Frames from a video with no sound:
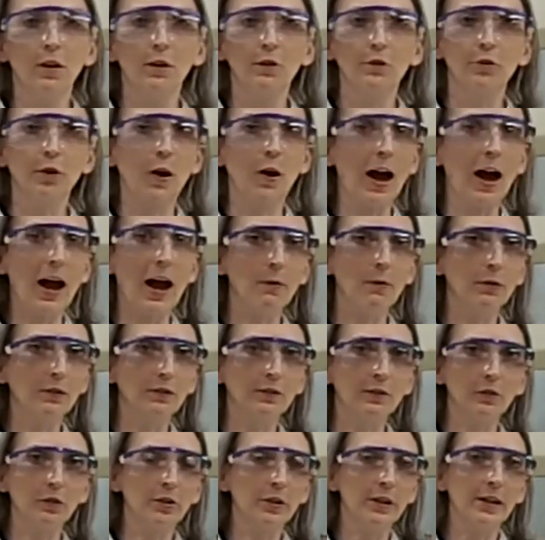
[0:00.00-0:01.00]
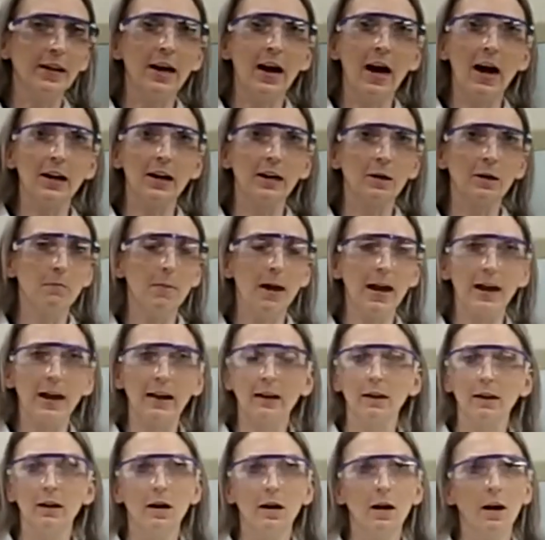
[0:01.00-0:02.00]
So I was learning how to
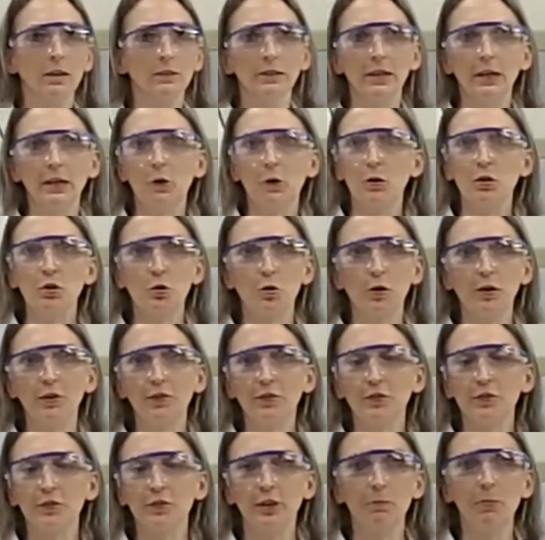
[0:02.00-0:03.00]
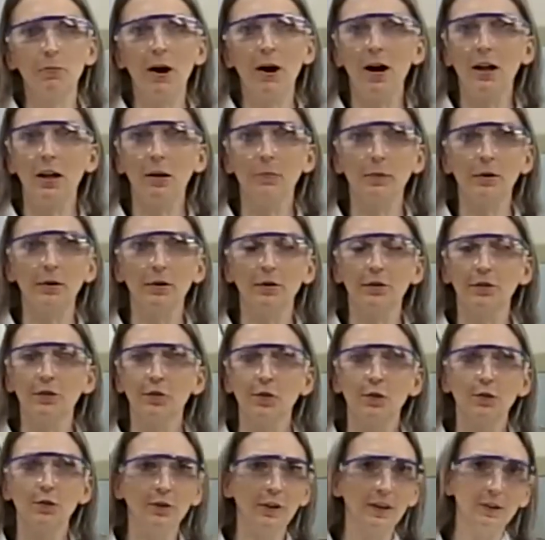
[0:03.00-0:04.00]
make liquid crystalline polymers
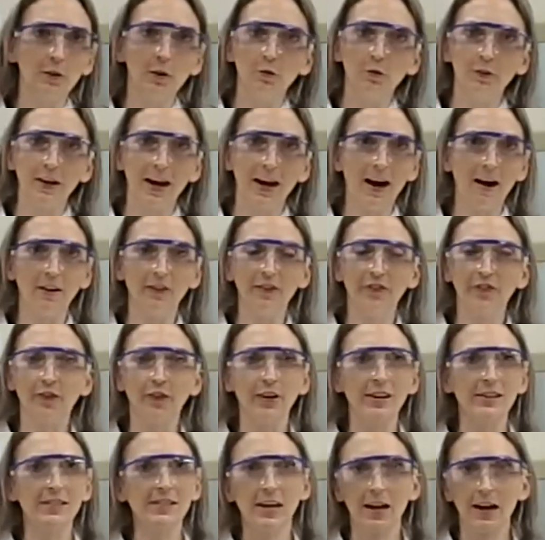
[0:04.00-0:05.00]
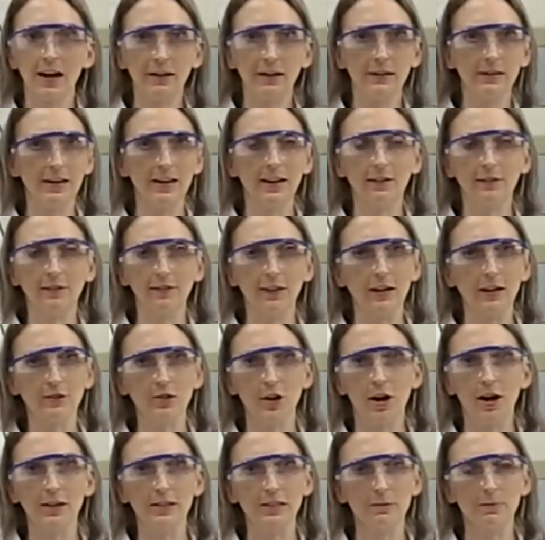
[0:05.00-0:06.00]
using those air-free techniques I
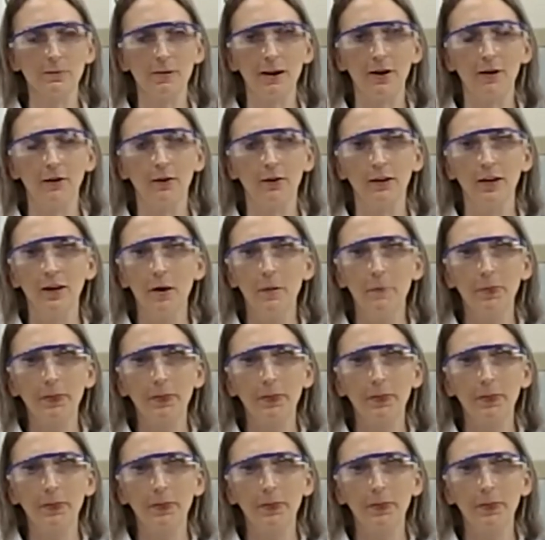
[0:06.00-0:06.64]
talked about.